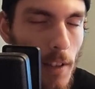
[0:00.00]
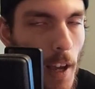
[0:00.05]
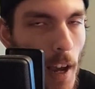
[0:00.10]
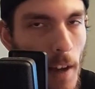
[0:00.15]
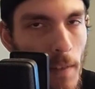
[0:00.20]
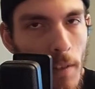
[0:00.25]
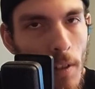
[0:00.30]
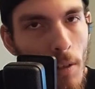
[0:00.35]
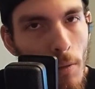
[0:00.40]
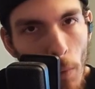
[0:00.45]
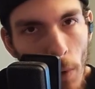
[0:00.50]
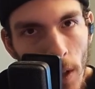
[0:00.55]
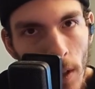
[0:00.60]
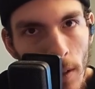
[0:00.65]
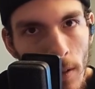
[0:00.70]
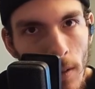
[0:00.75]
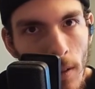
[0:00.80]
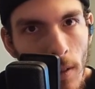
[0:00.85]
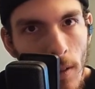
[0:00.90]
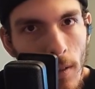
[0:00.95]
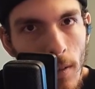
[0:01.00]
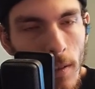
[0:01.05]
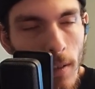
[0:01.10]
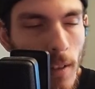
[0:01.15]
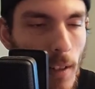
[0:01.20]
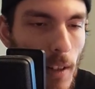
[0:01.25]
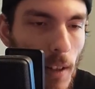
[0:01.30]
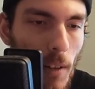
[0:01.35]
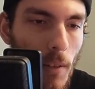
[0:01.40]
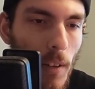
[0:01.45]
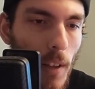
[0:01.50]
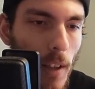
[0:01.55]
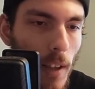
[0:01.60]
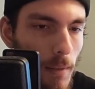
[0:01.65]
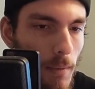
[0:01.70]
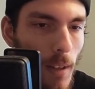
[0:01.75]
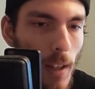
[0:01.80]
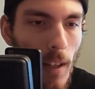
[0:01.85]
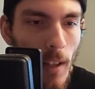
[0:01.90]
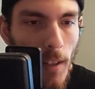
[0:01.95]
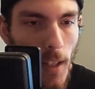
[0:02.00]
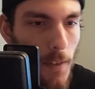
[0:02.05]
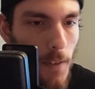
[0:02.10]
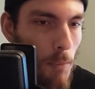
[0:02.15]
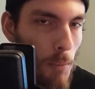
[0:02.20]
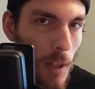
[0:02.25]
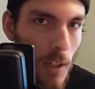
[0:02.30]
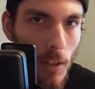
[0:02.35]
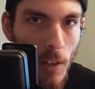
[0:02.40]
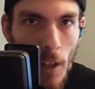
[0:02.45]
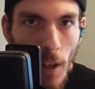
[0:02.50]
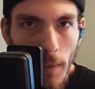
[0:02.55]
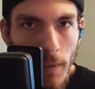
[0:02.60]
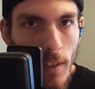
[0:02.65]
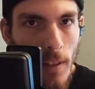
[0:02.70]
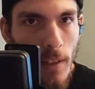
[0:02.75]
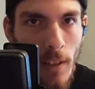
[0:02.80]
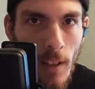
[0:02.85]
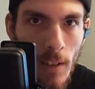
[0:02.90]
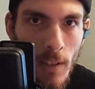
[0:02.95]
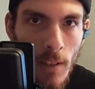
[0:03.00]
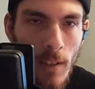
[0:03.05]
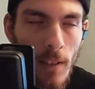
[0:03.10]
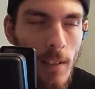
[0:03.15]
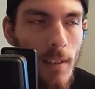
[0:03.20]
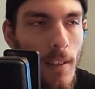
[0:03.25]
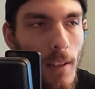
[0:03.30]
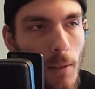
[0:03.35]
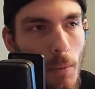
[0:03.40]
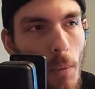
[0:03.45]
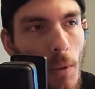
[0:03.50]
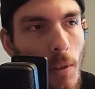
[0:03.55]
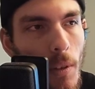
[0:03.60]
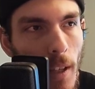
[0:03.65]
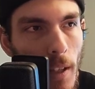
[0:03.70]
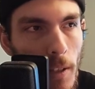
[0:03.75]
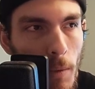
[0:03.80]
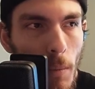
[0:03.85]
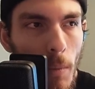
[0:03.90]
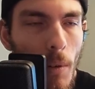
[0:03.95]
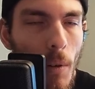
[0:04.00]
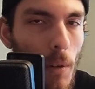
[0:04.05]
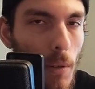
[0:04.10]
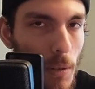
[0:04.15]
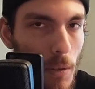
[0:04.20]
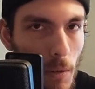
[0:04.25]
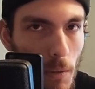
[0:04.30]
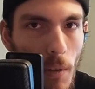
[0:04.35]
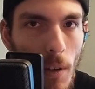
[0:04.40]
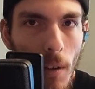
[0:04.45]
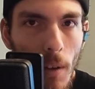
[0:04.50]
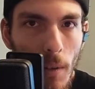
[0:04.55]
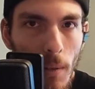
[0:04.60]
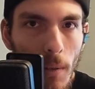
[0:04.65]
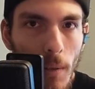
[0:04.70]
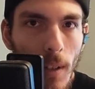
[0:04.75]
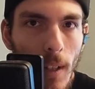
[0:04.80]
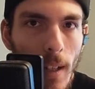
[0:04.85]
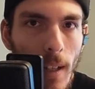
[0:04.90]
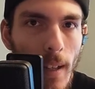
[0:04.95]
They have their reasons. You know, they they have to make tough decisions. It's like, well, yes, but also no.